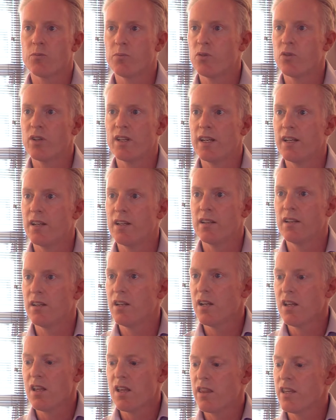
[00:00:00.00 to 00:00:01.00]
put in
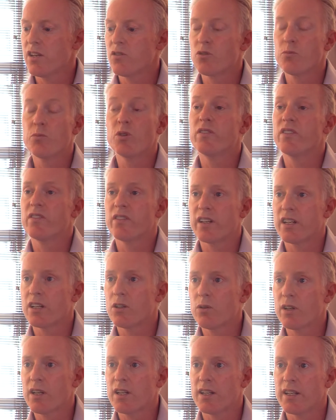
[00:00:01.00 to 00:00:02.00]
and things were moving
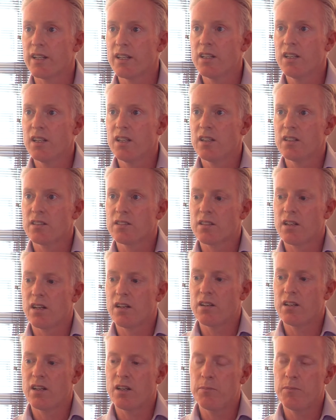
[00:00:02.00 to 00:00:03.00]
very quickly.
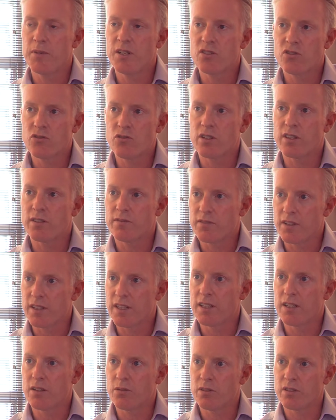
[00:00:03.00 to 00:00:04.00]
So
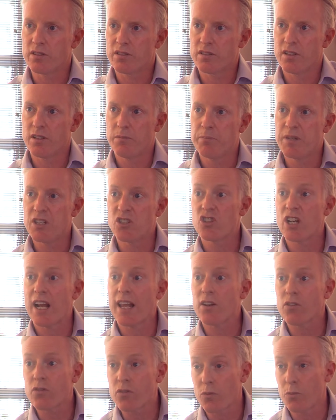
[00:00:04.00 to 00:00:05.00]
administratively, it was a big
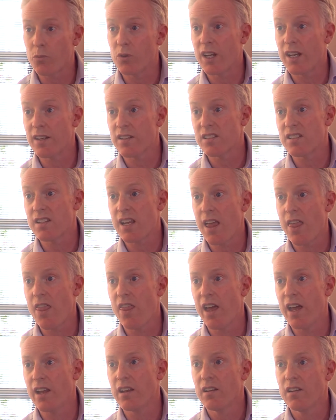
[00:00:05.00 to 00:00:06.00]
challenge for them, we
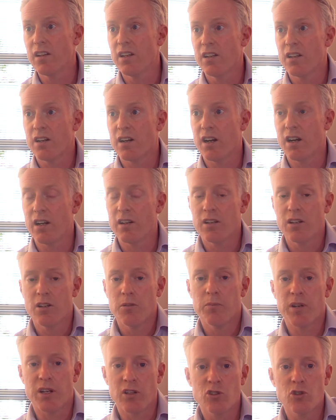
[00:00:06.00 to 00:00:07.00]
understand that, right?
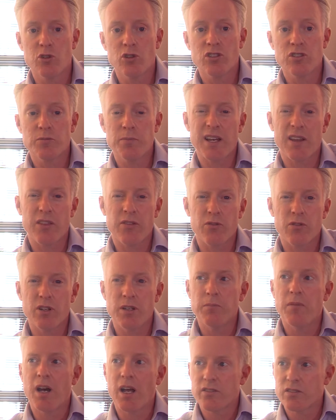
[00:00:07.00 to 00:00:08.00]
But it took us about
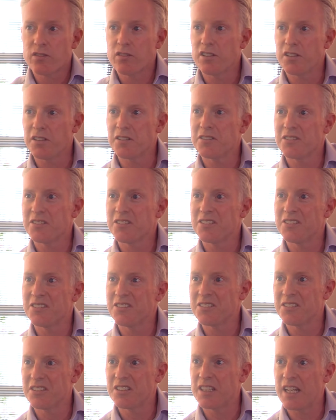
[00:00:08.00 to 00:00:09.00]
3 months to
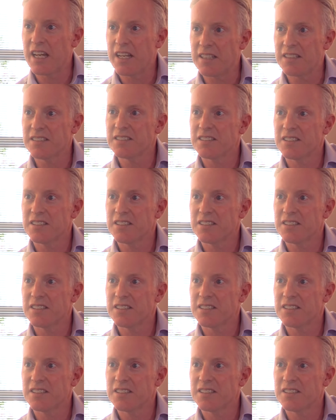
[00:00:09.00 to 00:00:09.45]
get it.